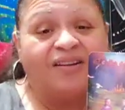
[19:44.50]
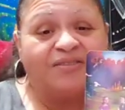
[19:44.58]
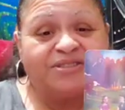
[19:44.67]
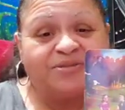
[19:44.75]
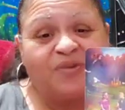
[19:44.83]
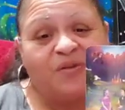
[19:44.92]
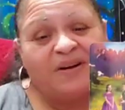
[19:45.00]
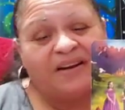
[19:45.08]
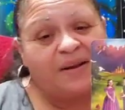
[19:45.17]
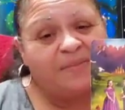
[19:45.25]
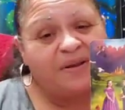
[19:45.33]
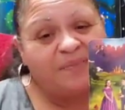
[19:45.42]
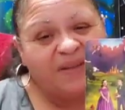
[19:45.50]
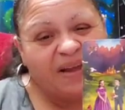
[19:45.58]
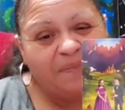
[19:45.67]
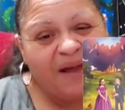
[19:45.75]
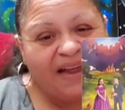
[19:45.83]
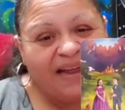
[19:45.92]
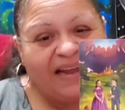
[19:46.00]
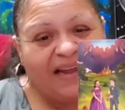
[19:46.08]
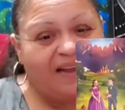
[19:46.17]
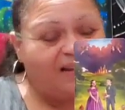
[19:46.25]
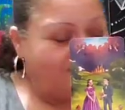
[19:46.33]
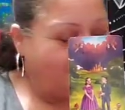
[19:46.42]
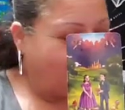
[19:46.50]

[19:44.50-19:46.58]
Don't you want me to let me get back in?